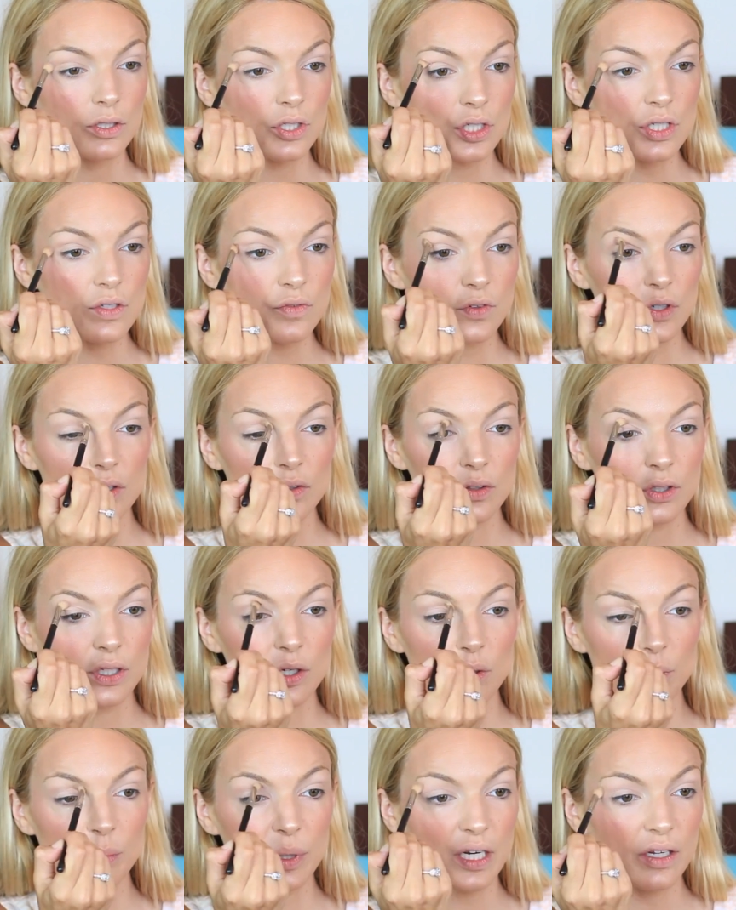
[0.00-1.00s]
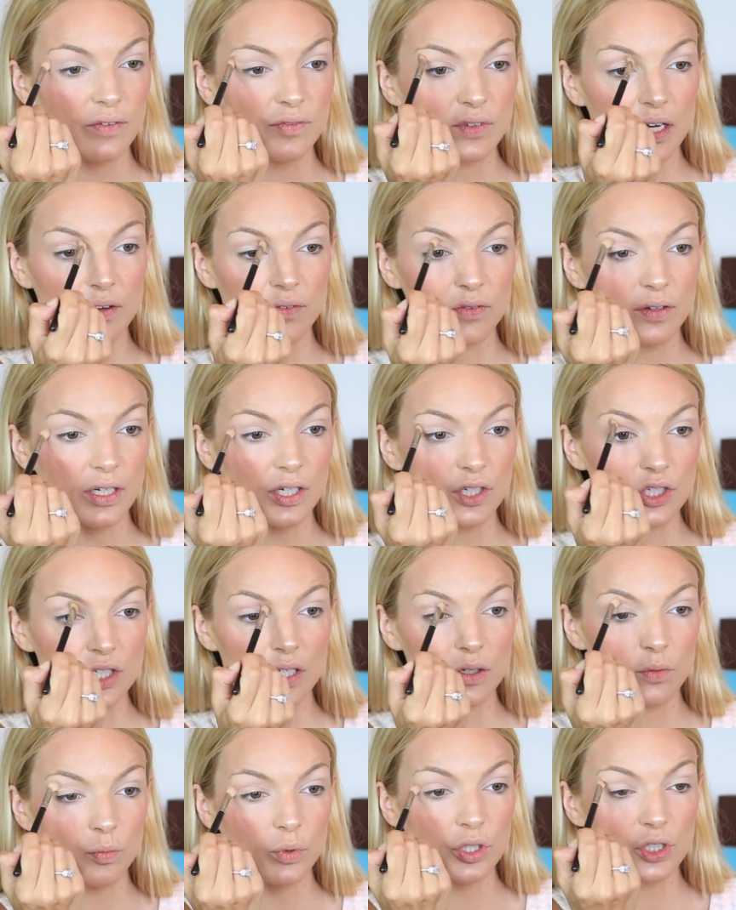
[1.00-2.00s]
Just for a little bit of
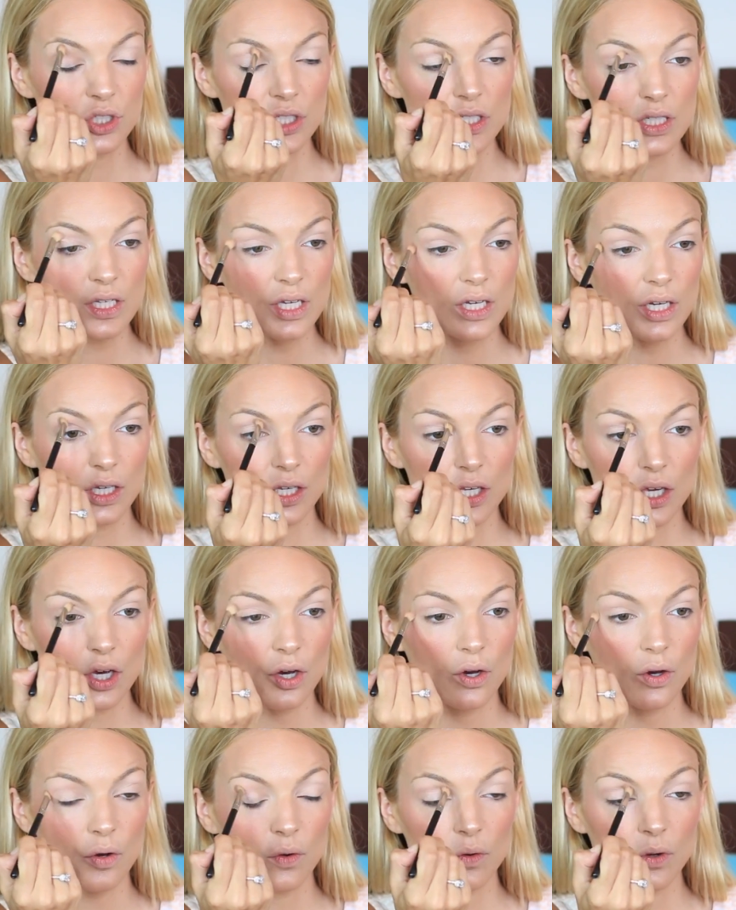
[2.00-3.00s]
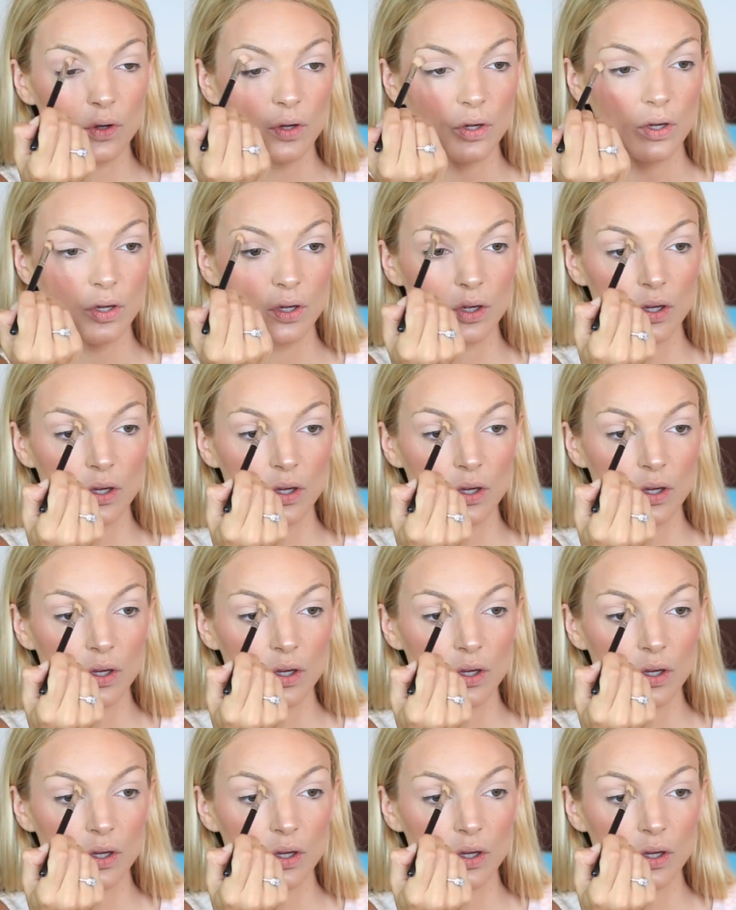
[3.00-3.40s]
definition, we're just going to go